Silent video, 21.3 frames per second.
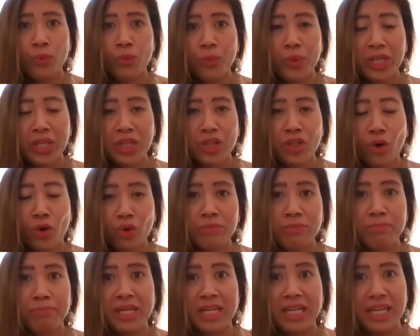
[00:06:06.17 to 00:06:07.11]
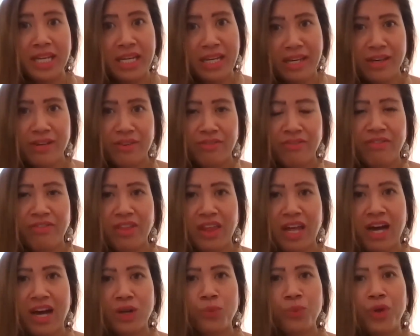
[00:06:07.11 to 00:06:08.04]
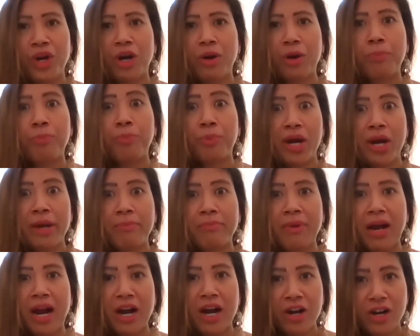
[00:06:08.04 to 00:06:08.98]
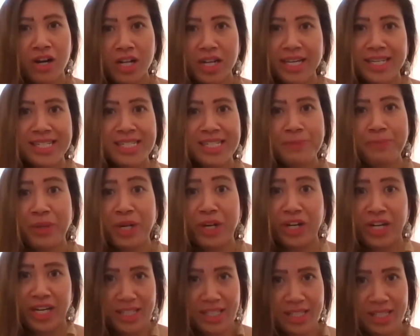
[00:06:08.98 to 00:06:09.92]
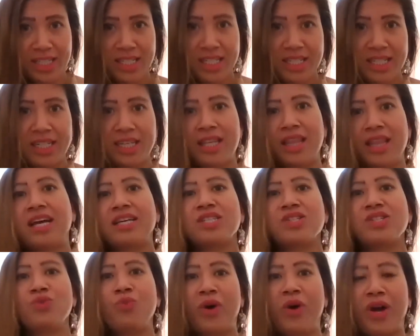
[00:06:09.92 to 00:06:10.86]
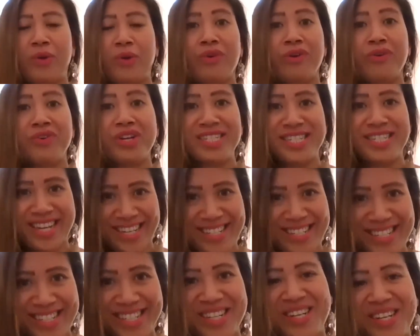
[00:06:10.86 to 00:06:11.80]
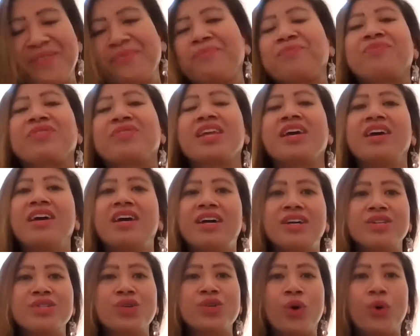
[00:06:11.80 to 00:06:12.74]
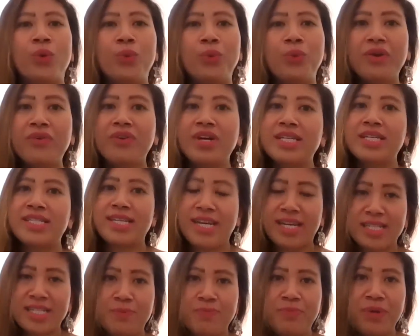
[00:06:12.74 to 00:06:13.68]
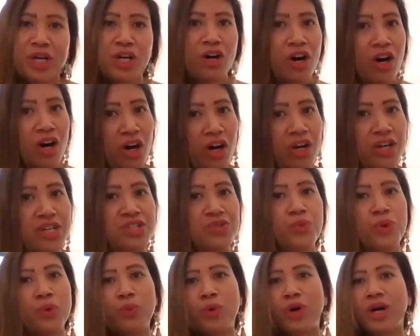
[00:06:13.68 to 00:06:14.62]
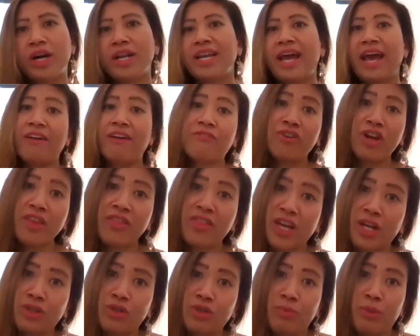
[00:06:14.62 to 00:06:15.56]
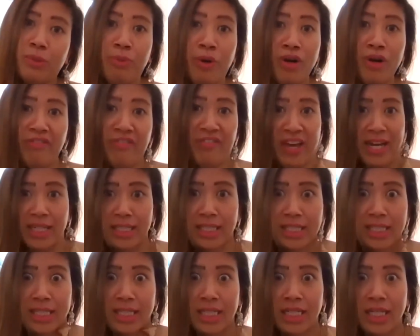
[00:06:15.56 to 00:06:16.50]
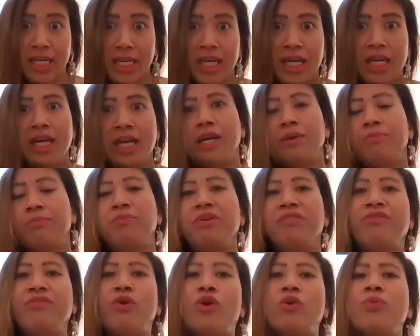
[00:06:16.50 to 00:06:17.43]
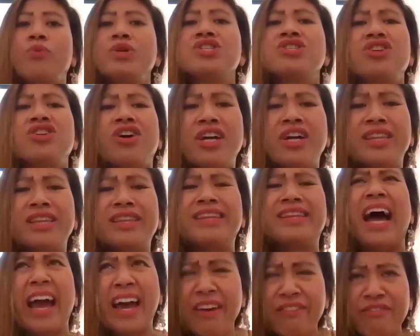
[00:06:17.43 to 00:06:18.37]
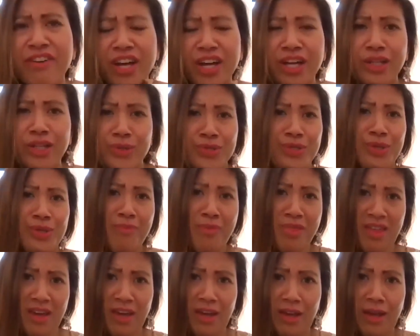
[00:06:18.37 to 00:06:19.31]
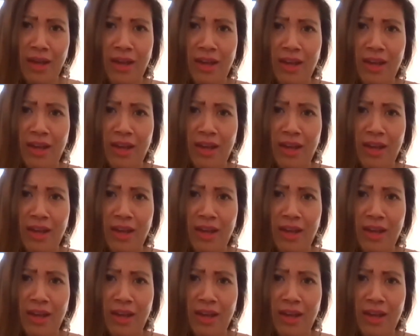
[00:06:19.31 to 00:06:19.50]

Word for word: we don't believe that we are primarily spirit that's why we resist so we resist because we want everything to be perfect before we start diving into something